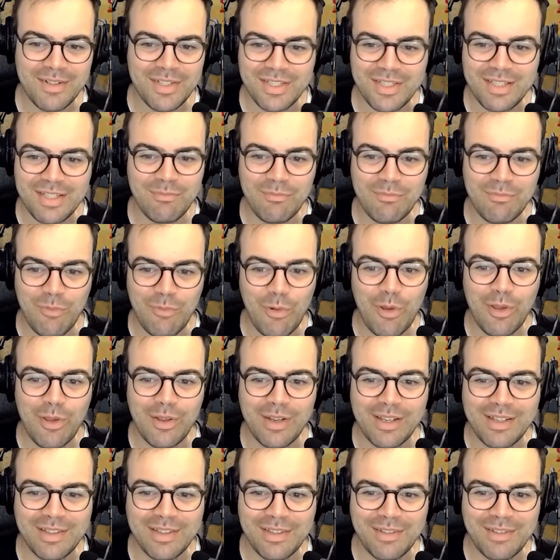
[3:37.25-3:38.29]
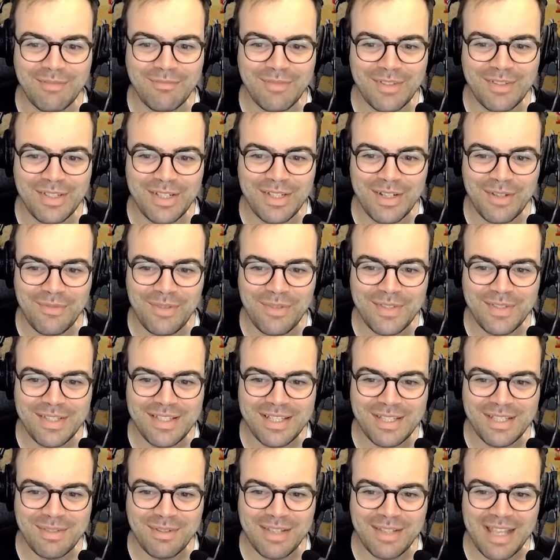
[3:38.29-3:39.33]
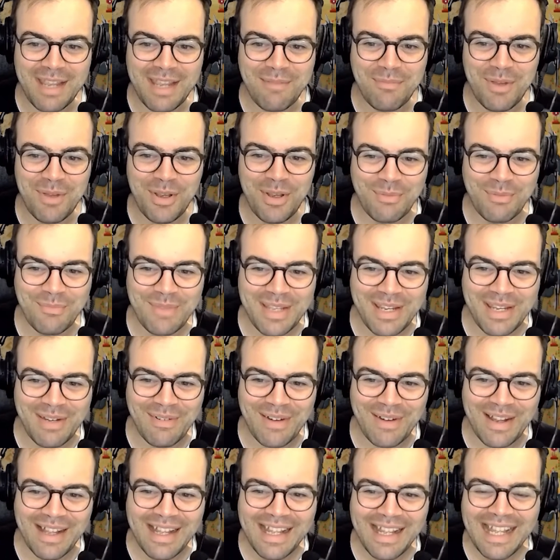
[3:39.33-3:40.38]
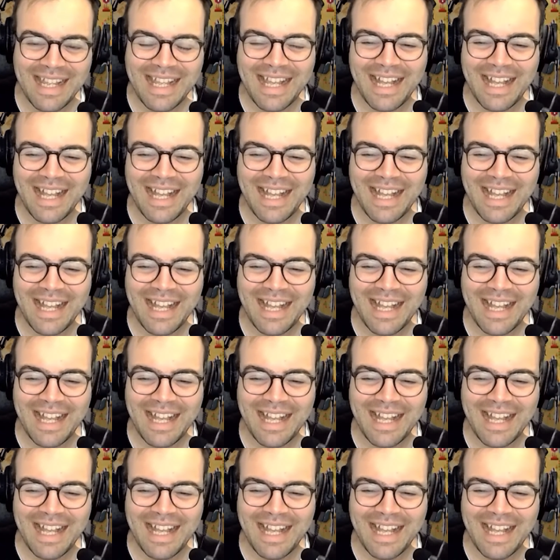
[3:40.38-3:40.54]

It just didn't work in the 56k modem era,